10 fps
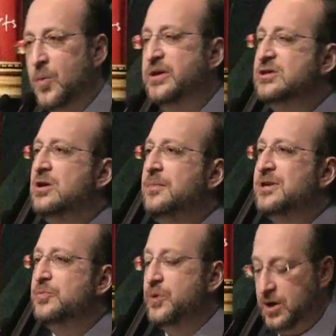Well, it's all
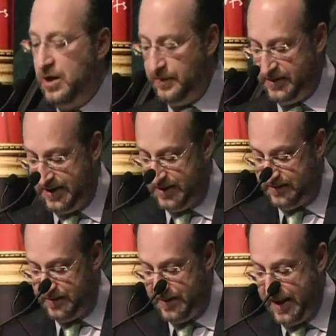much more
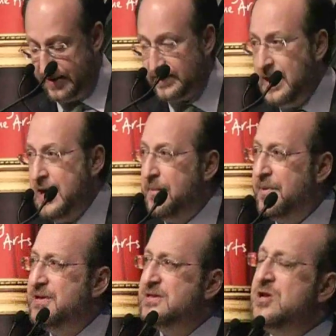complicated than that.
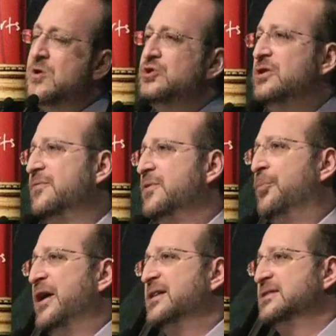But this notion of the
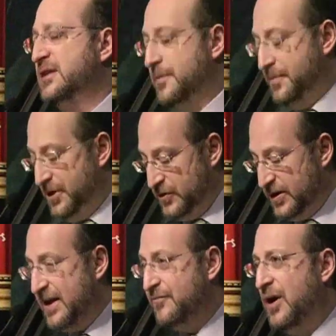brain as a
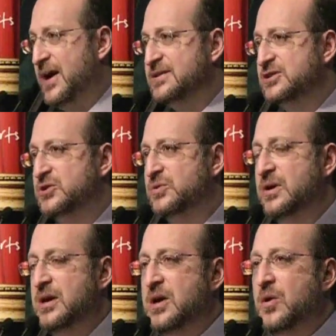computer gave rise
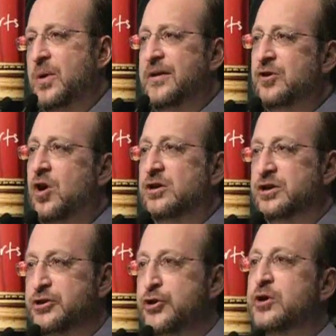to what I've
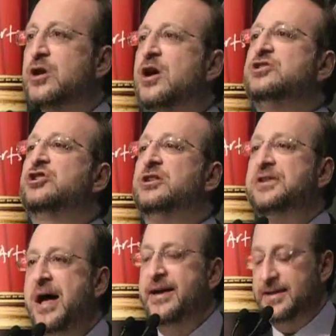called a neurological
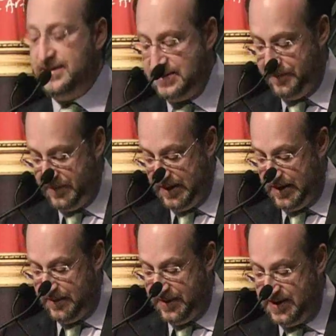nihilism,
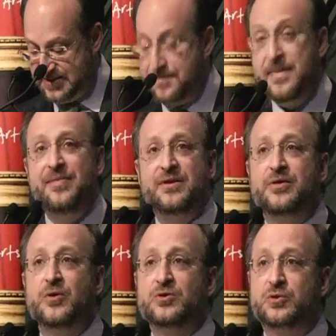because it meant
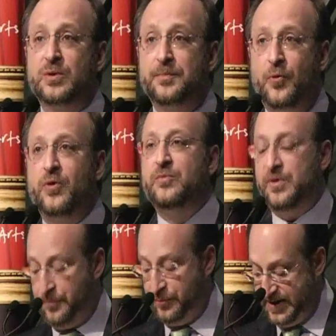that those who were
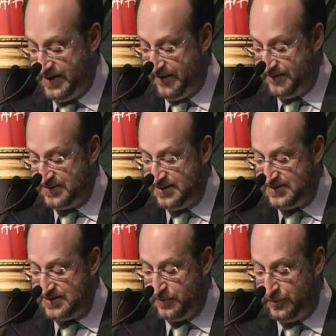born with brain
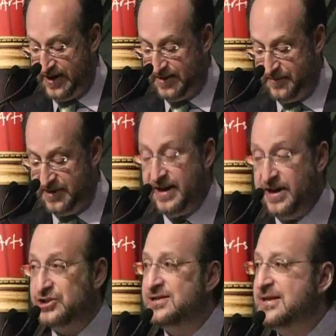deficits or brain
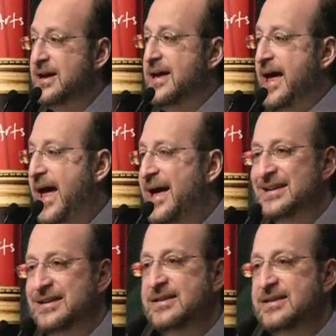limitations had